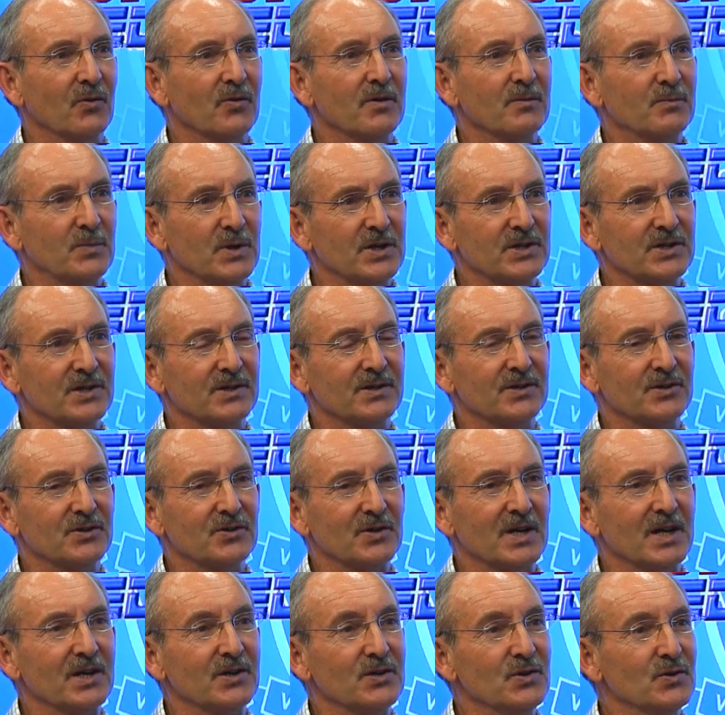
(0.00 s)
for the pigeon
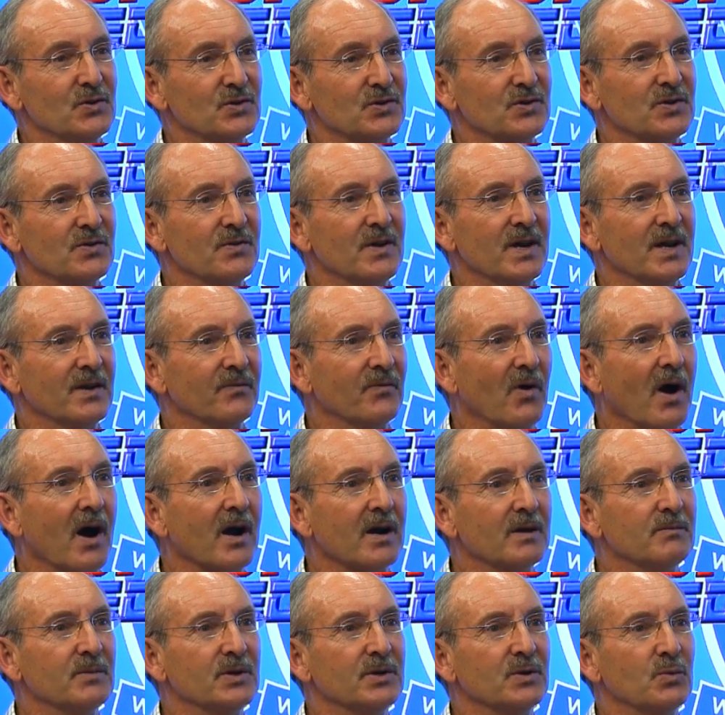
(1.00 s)
to get used to the
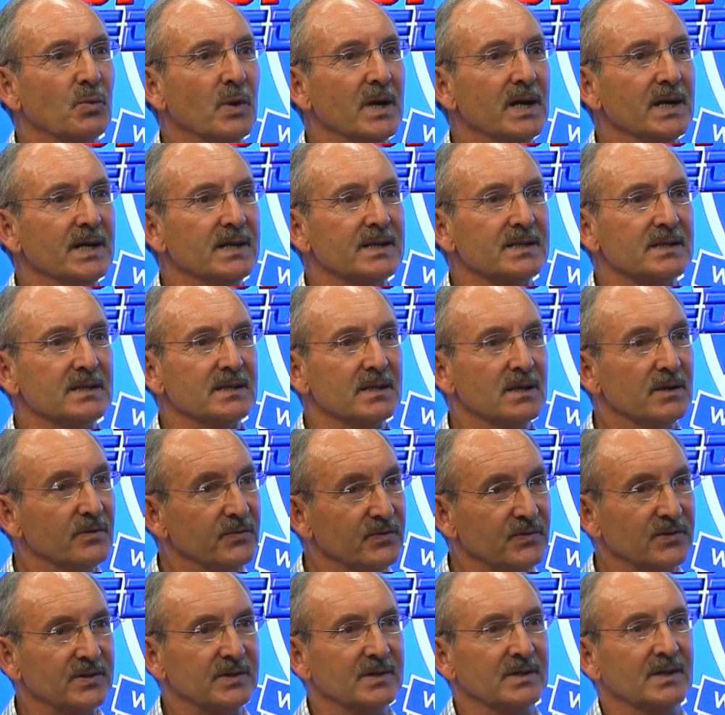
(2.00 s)
environment where it
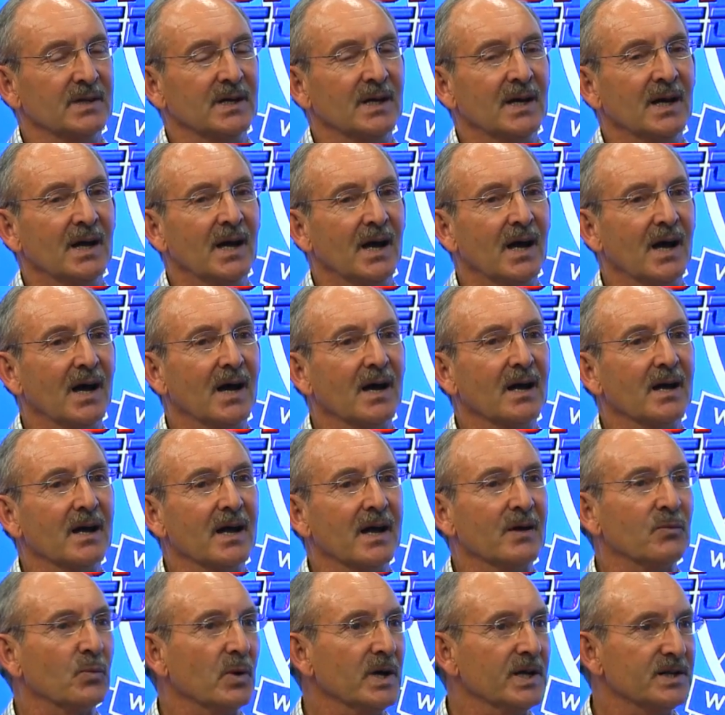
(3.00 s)
lives
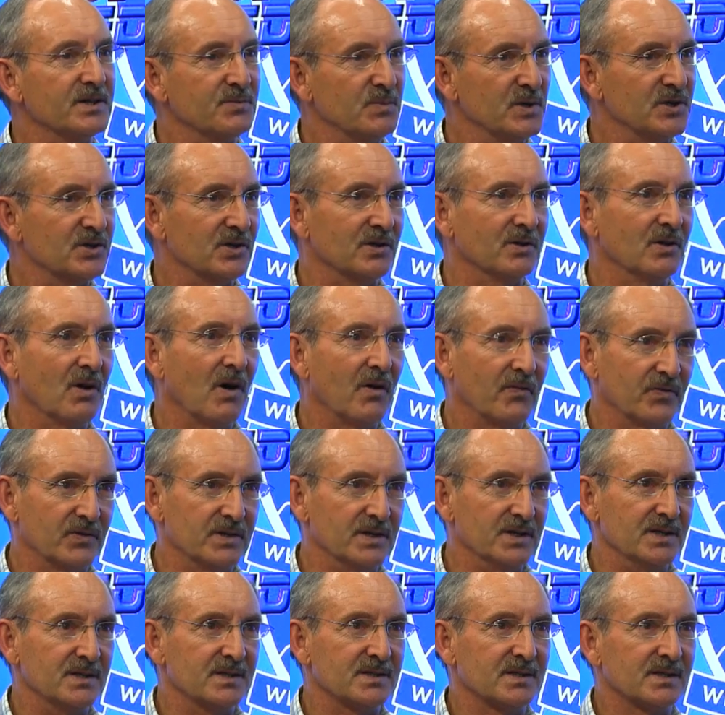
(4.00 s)
and where its pigeon
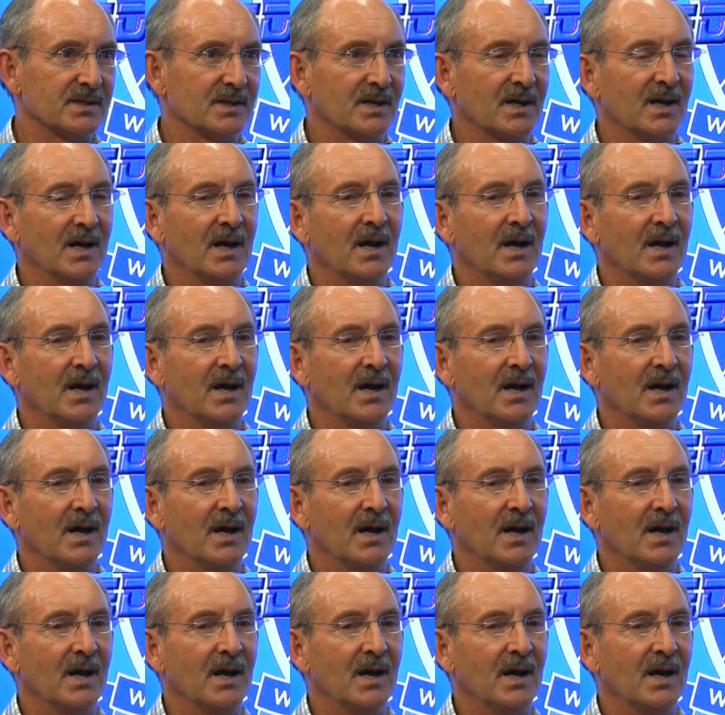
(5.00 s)
loft is.